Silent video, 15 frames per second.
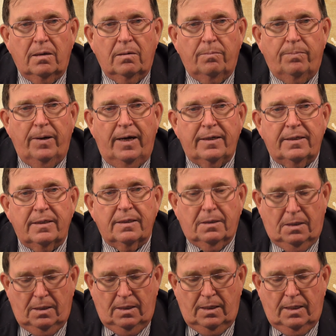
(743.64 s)
But
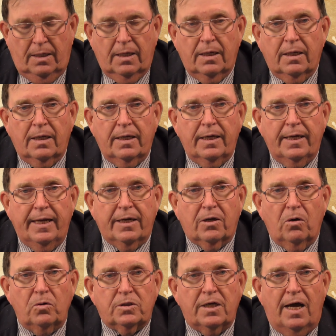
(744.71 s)
it
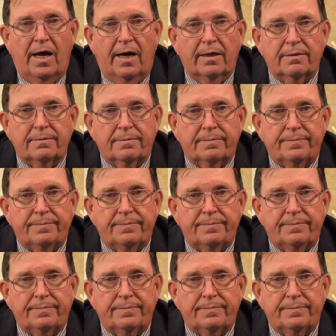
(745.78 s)
goes on.